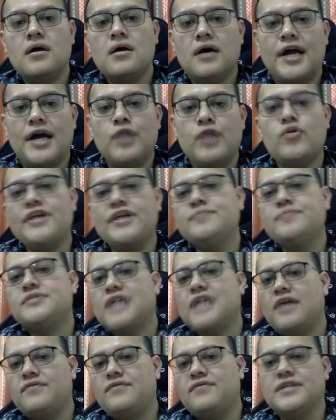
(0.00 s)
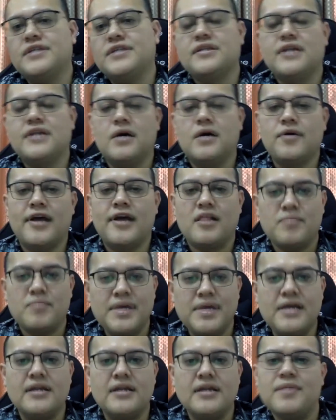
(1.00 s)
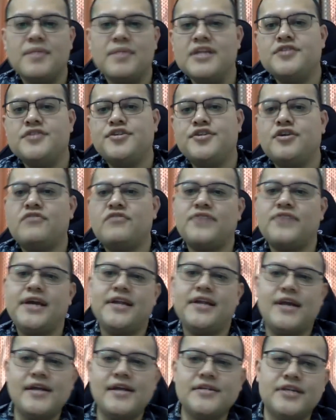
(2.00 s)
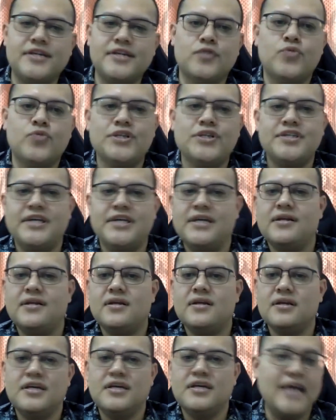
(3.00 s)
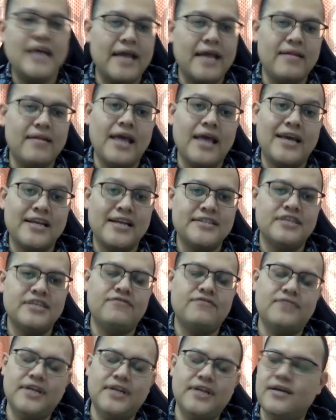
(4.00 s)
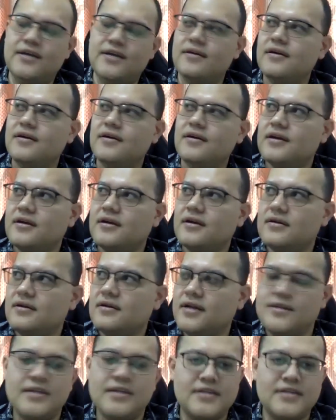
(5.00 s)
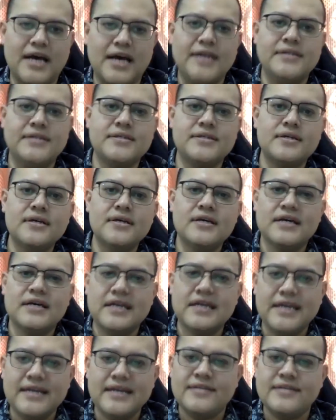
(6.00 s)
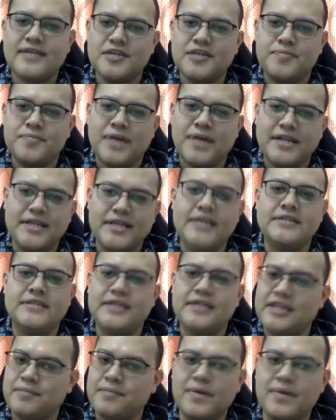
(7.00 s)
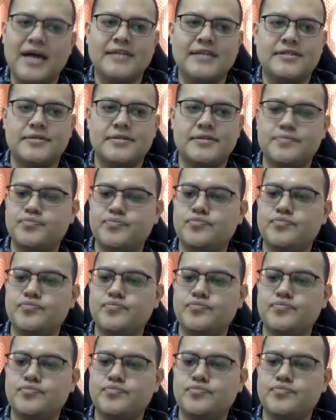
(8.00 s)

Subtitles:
Anwar himself is now helming the Ministry of Finance, in which he had aggressively criticized against such practice in the past.